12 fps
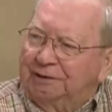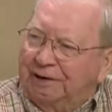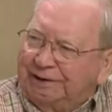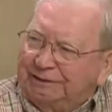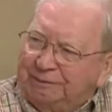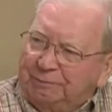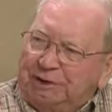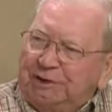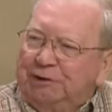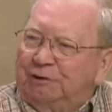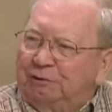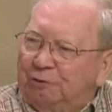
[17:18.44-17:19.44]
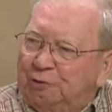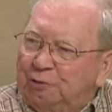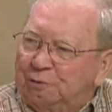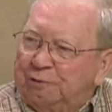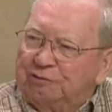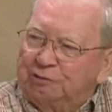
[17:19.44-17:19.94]
like to be in a
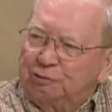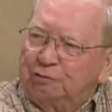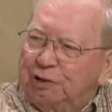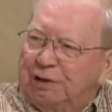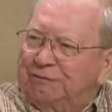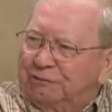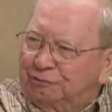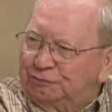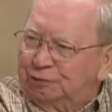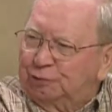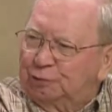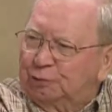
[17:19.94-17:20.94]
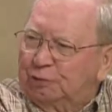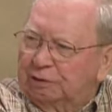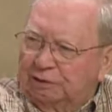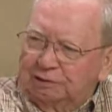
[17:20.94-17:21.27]
group, and so right. you have a few